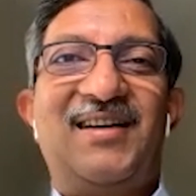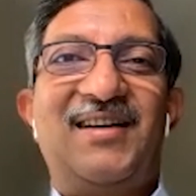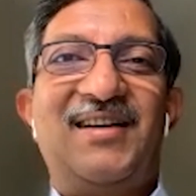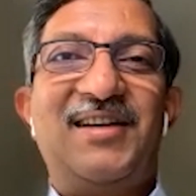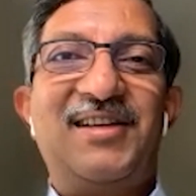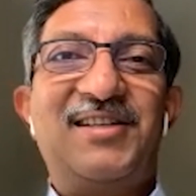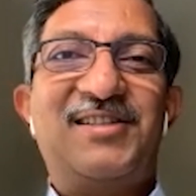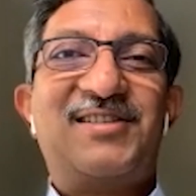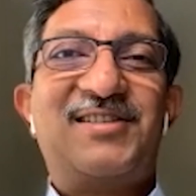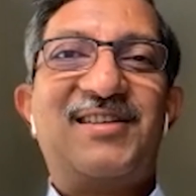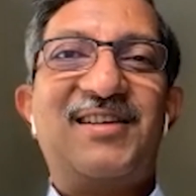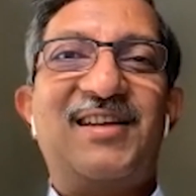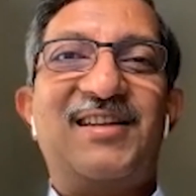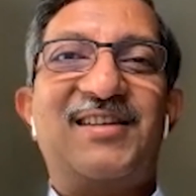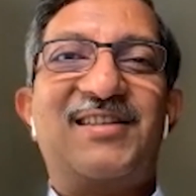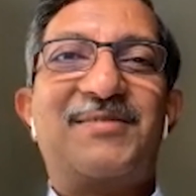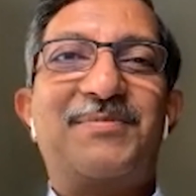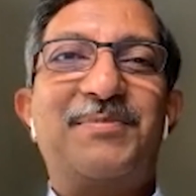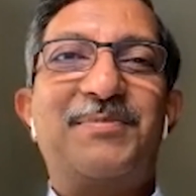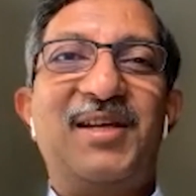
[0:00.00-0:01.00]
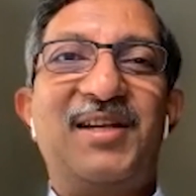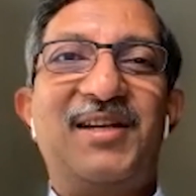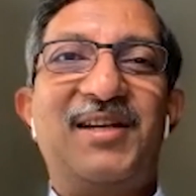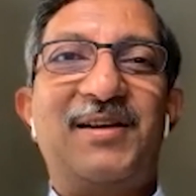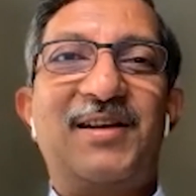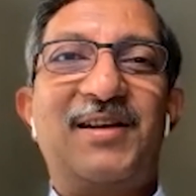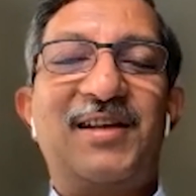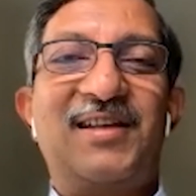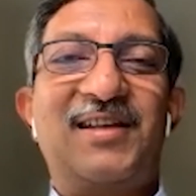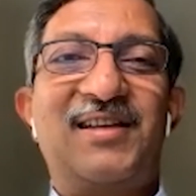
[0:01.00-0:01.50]
History has
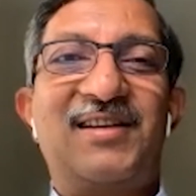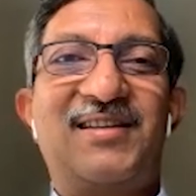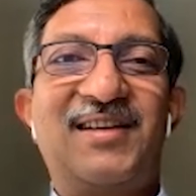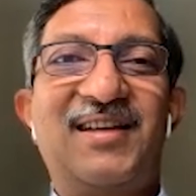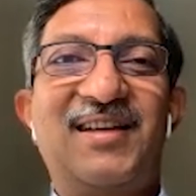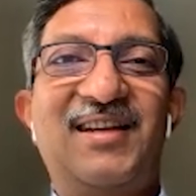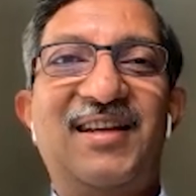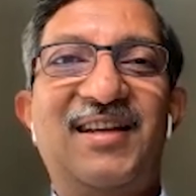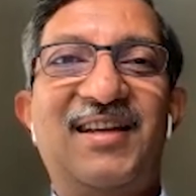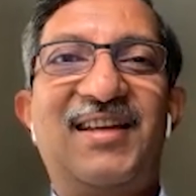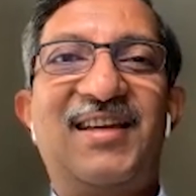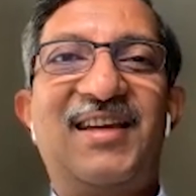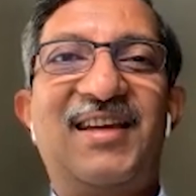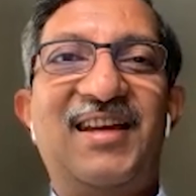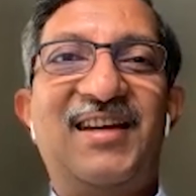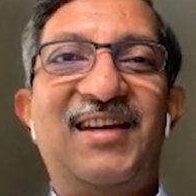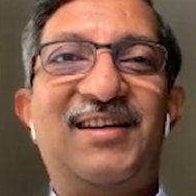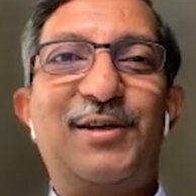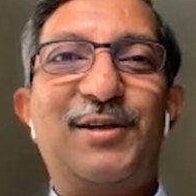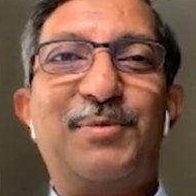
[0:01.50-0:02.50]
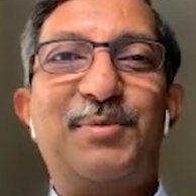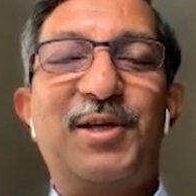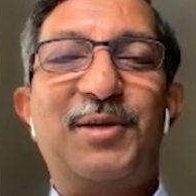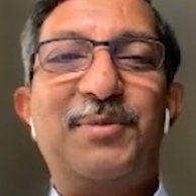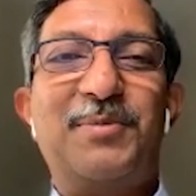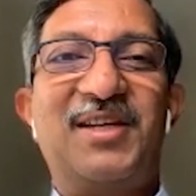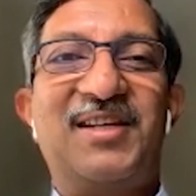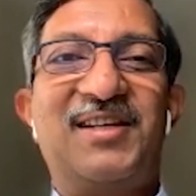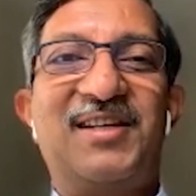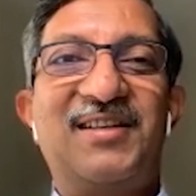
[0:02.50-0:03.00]
been really gated by
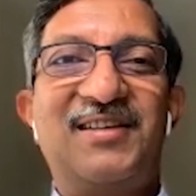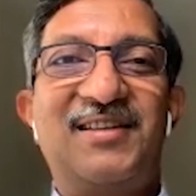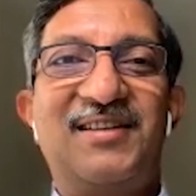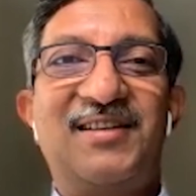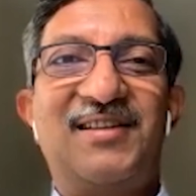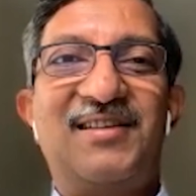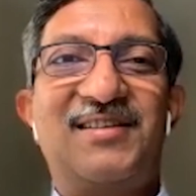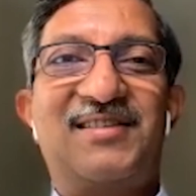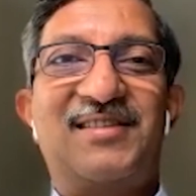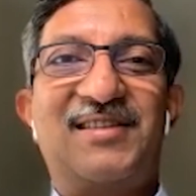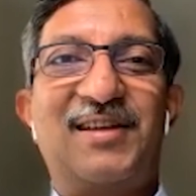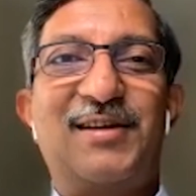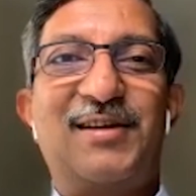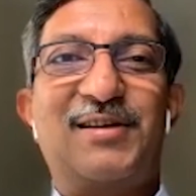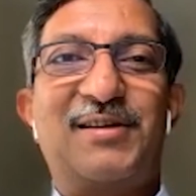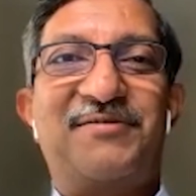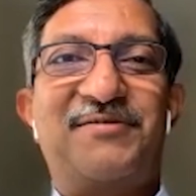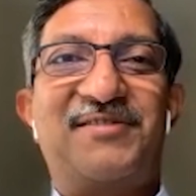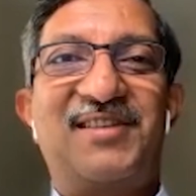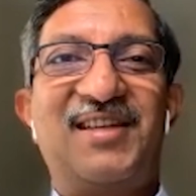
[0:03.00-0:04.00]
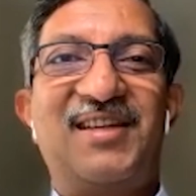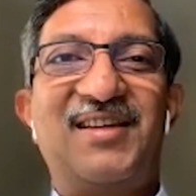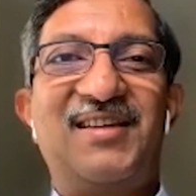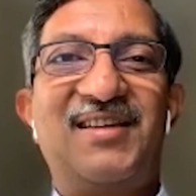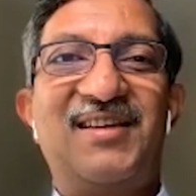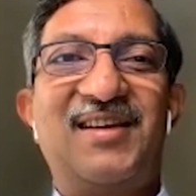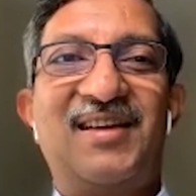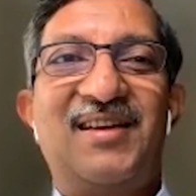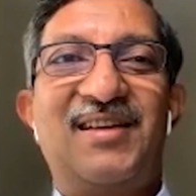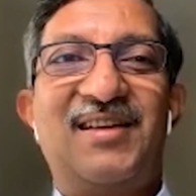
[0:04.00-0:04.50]
materials. Think of
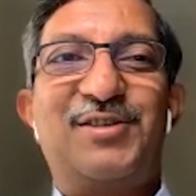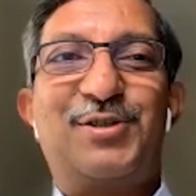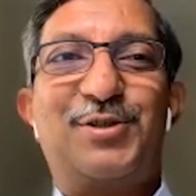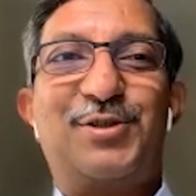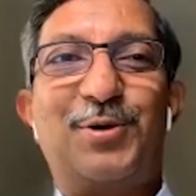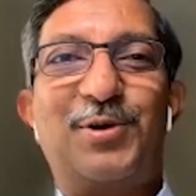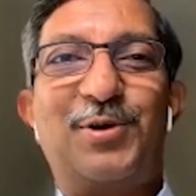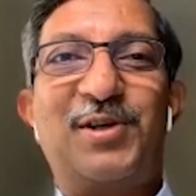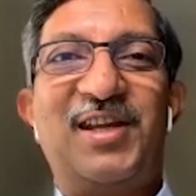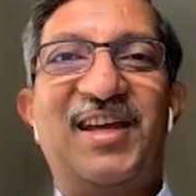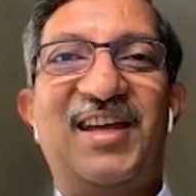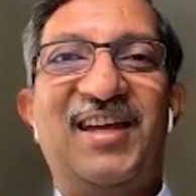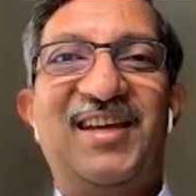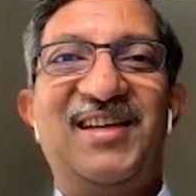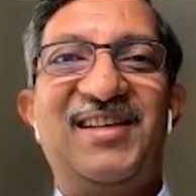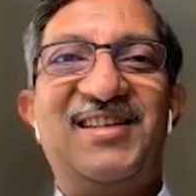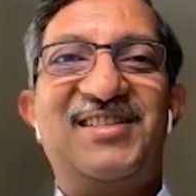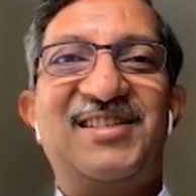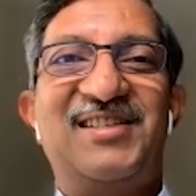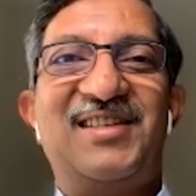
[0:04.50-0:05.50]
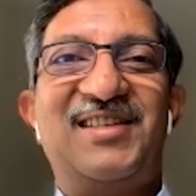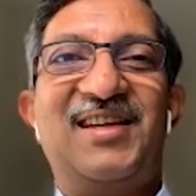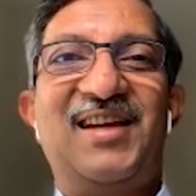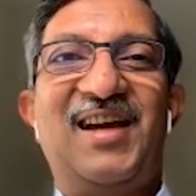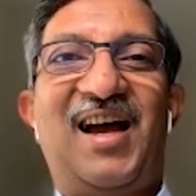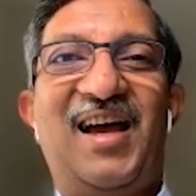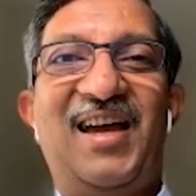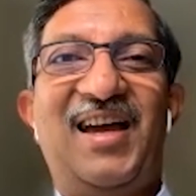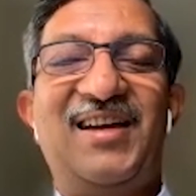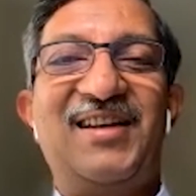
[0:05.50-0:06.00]
the Stone Age and the
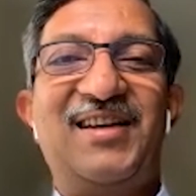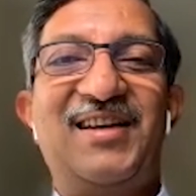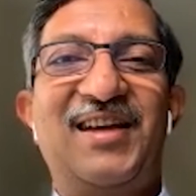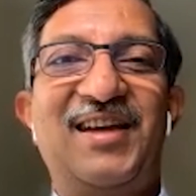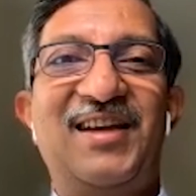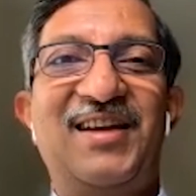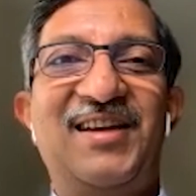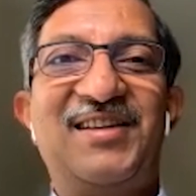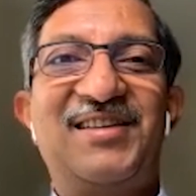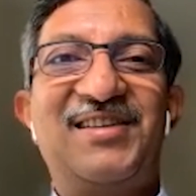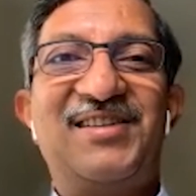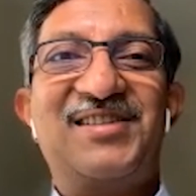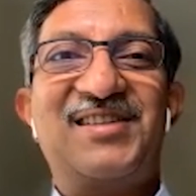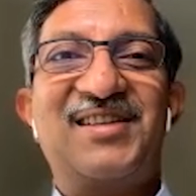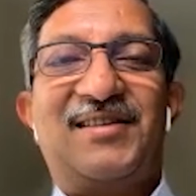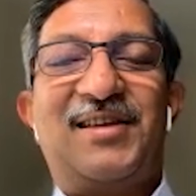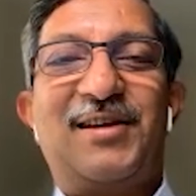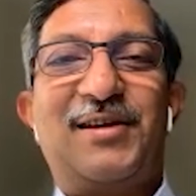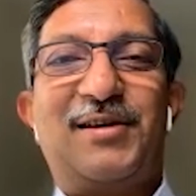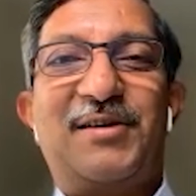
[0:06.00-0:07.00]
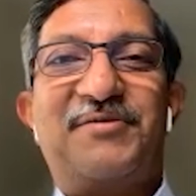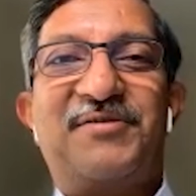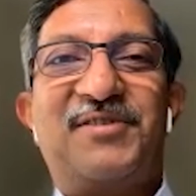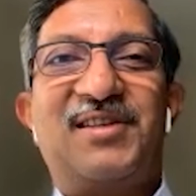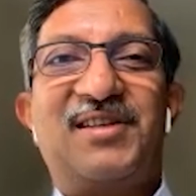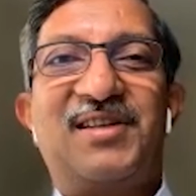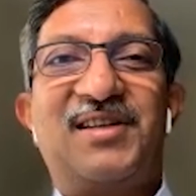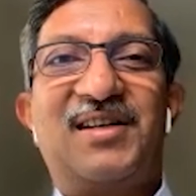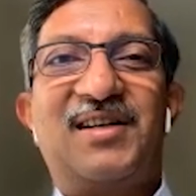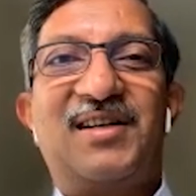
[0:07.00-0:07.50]
Iron Age. Think of
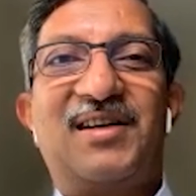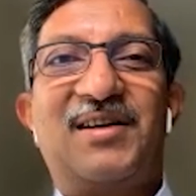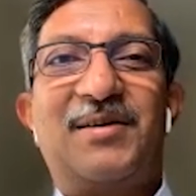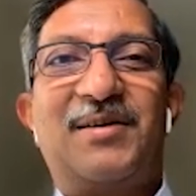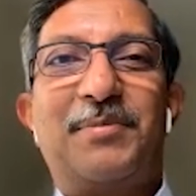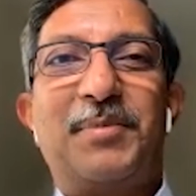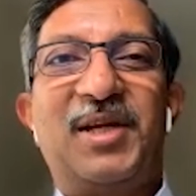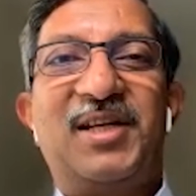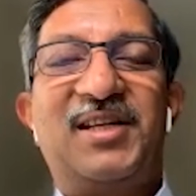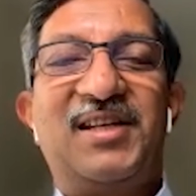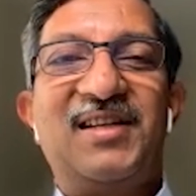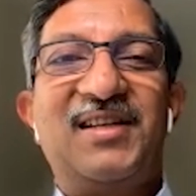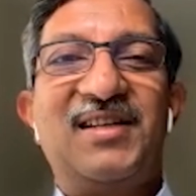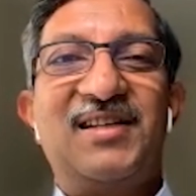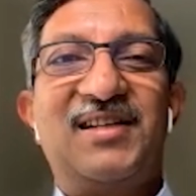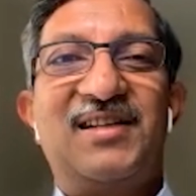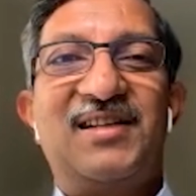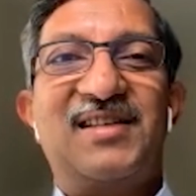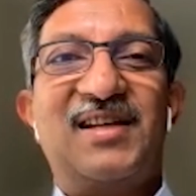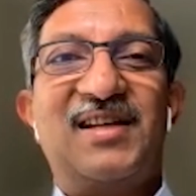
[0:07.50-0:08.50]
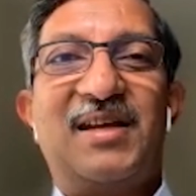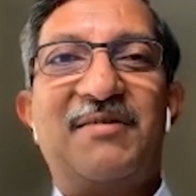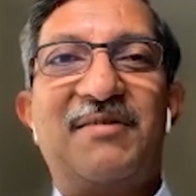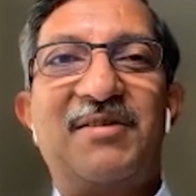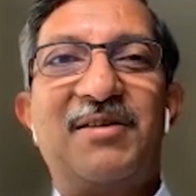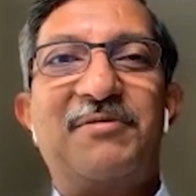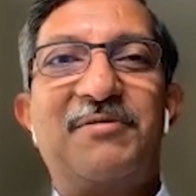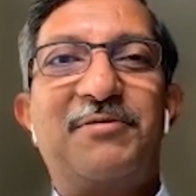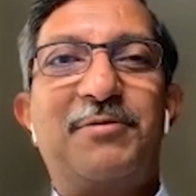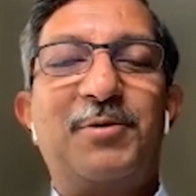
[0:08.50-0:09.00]
the materials that have
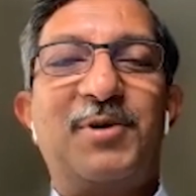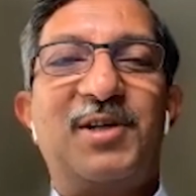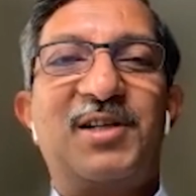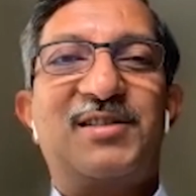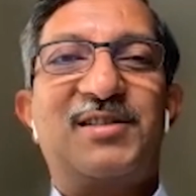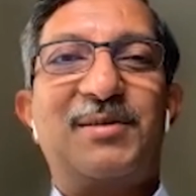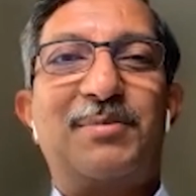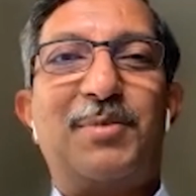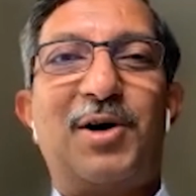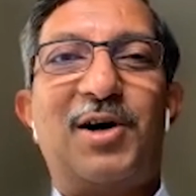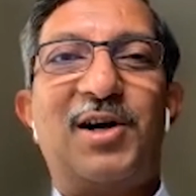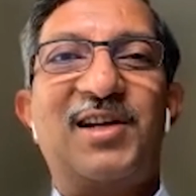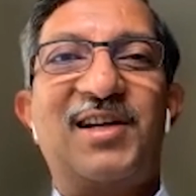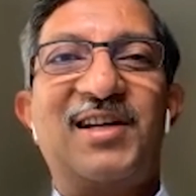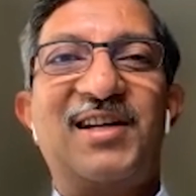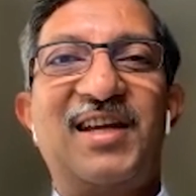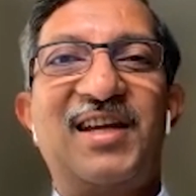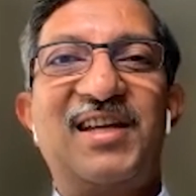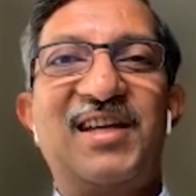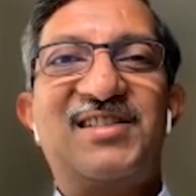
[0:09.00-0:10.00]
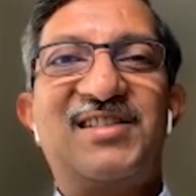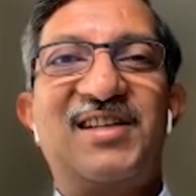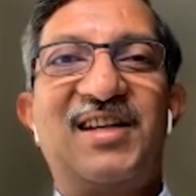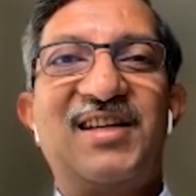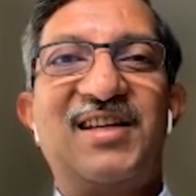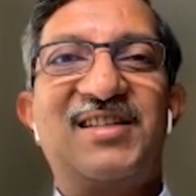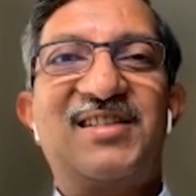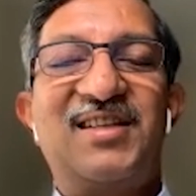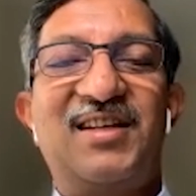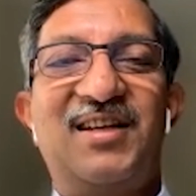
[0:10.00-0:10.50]
influenced the modern age,
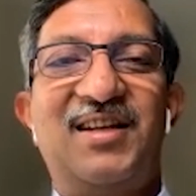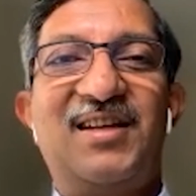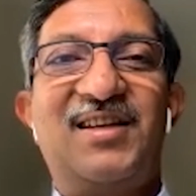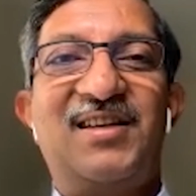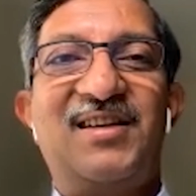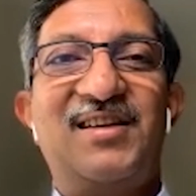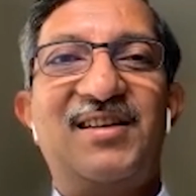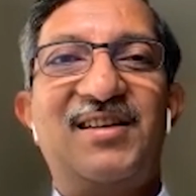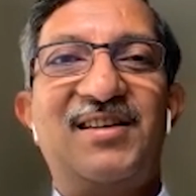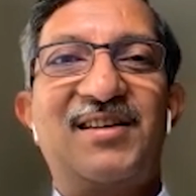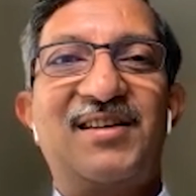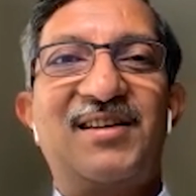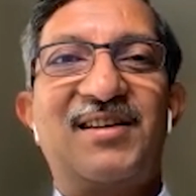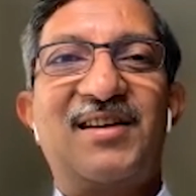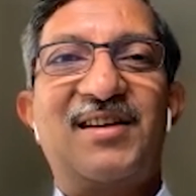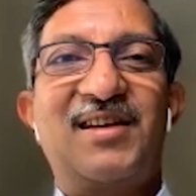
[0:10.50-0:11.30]
like silicon.